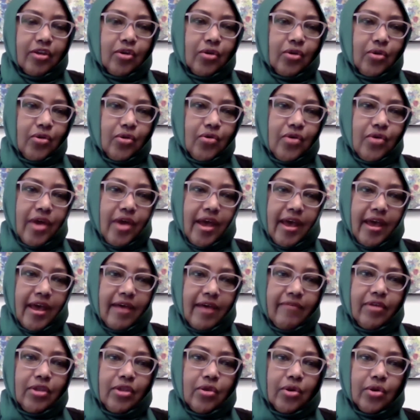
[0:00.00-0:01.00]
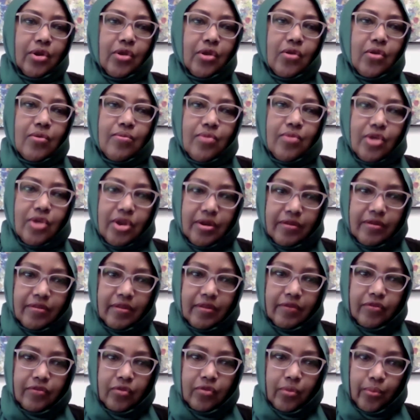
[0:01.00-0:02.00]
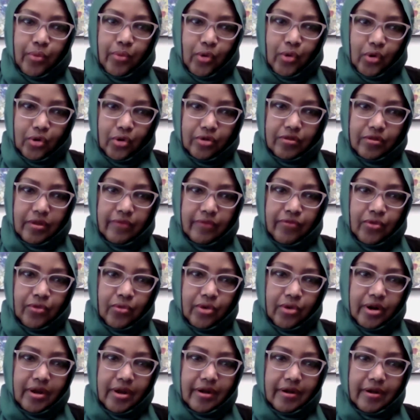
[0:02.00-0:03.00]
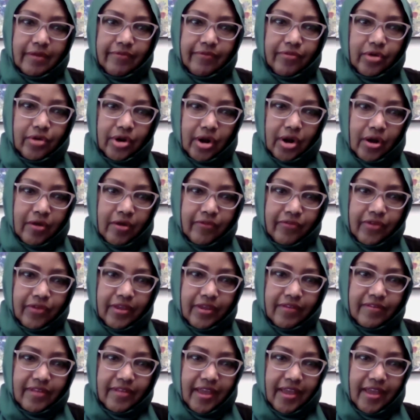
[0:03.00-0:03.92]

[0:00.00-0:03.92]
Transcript: do you have your community support if you want to run for office?